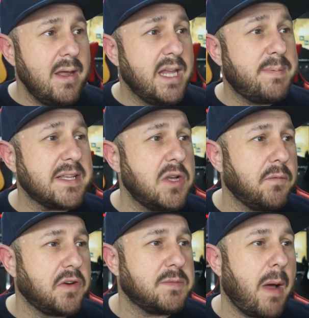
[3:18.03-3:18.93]
He's best
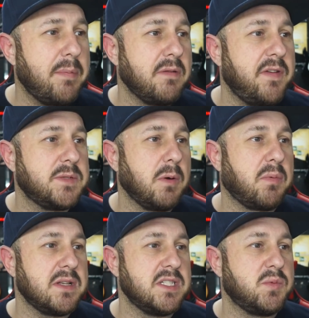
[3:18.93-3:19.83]
known for his popular Facebook
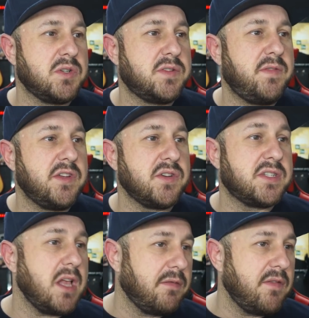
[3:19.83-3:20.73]
presence, which
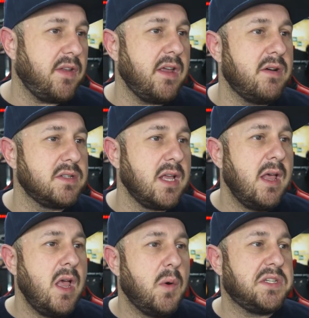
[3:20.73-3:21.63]
features selfie videos,
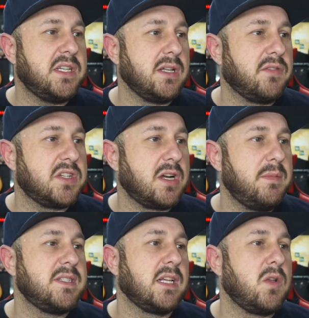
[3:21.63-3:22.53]
which he delivers
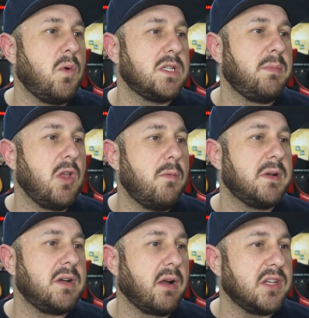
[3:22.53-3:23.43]
sermons like the ones below,
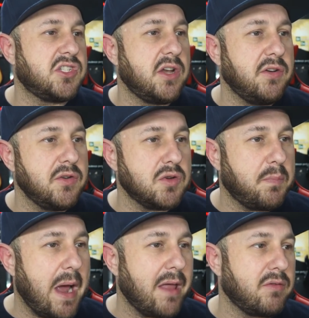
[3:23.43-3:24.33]
but targets gender neutral
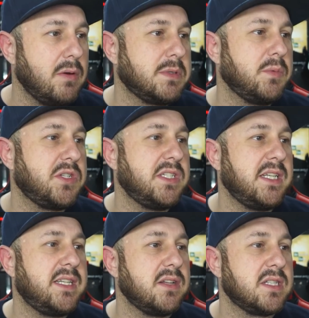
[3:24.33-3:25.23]
bathrooms, in which he
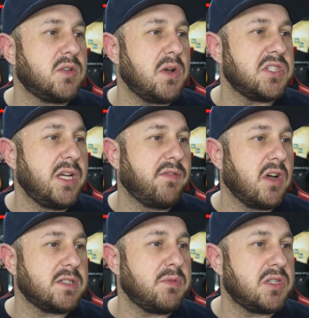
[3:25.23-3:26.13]
details his questioning of
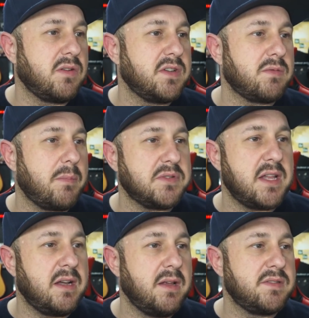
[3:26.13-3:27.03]
customer service
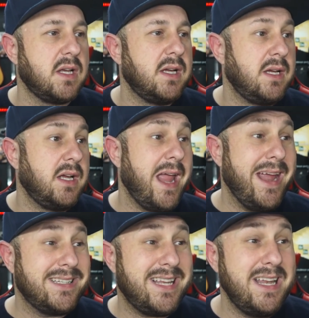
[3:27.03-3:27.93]
representatives.
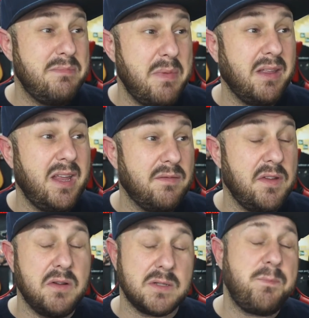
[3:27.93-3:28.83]
18 million
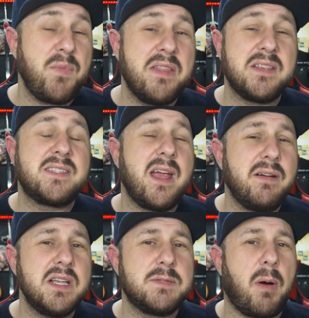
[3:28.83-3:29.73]
views. The
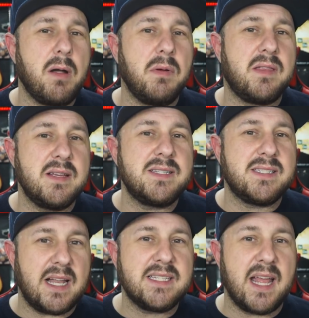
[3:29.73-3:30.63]
scariest part about this
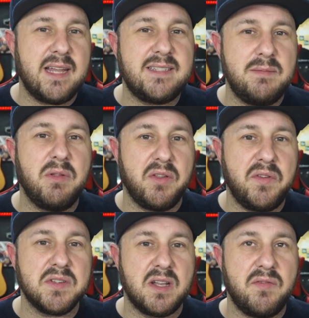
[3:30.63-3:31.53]
is that he's got 18 million
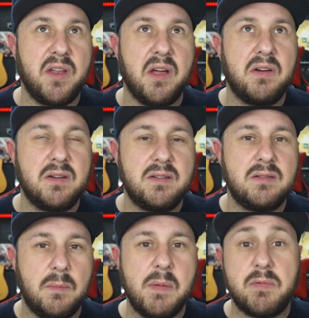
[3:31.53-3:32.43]
views on a video
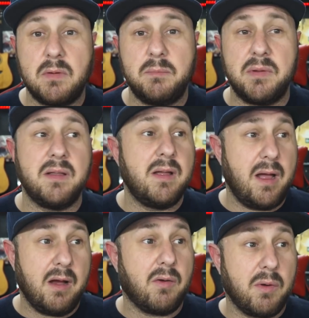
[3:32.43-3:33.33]
that people
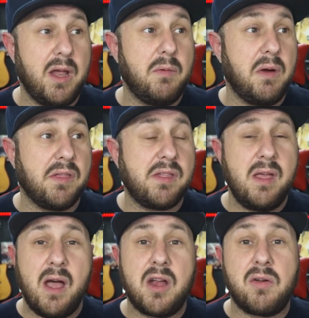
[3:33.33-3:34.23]
agree with
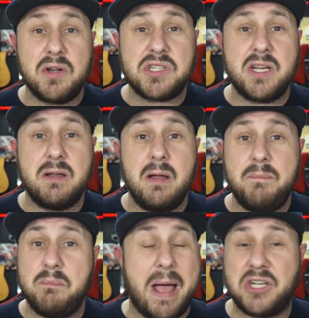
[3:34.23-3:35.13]
a Christian
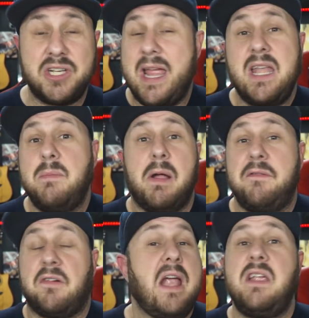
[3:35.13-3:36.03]
bashing
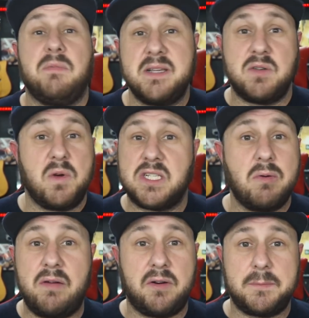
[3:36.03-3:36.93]
anybody for any reason
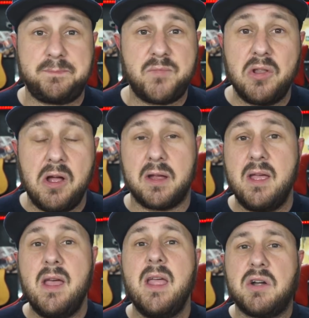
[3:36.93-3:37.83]
whatsoever. Look,
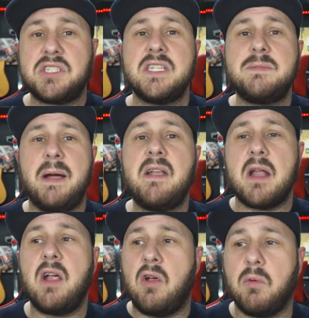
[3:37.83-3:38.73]
Christians might
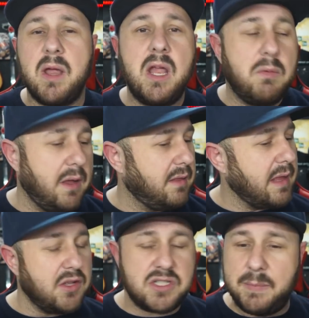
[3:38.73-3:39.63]
not agree with
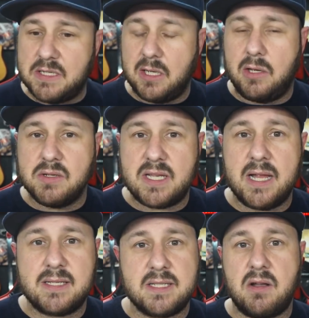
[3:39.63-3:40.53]
LGBTQ
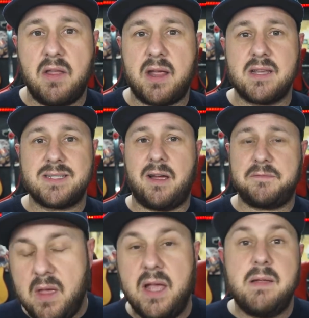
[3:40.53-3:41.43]
stances and all that kind of
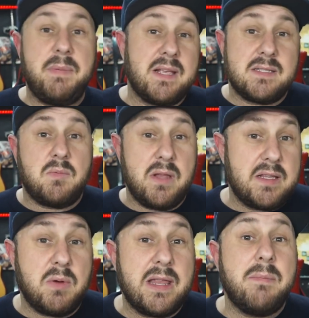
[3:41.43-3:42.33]
stuff it, because
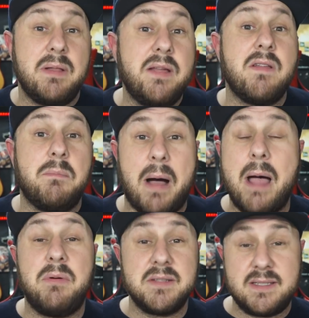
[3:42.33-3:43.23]
it's what they believe the
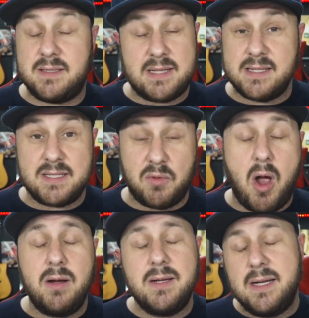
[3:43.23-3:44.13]
Bible t- says is
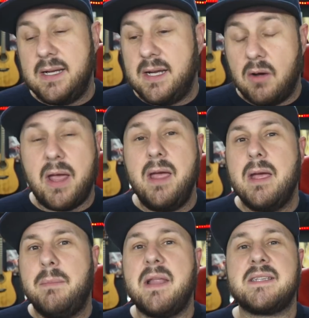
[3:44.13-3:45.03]
wrong. Okay,
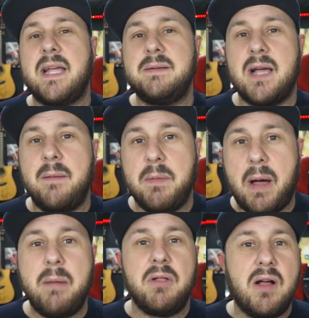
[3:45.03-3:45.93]
but at the same time, the
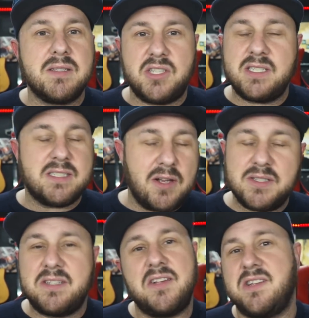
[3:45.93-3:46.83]
Bible, oh, Jesus
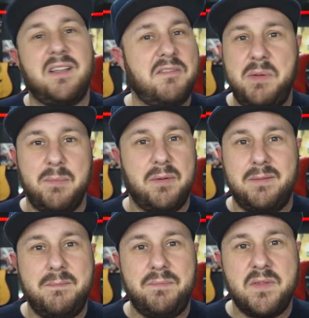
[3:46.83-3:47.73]
also tells you to love
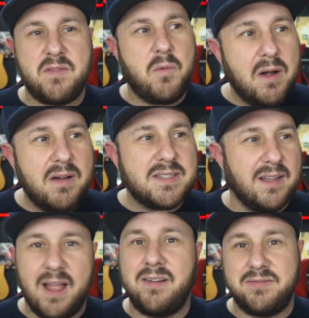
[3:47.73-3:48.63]
people. So where is
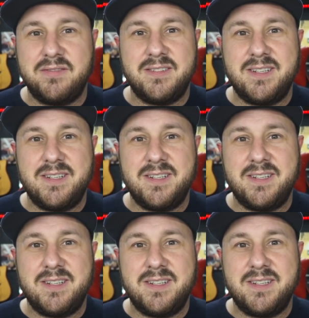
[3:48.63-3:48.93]
the love?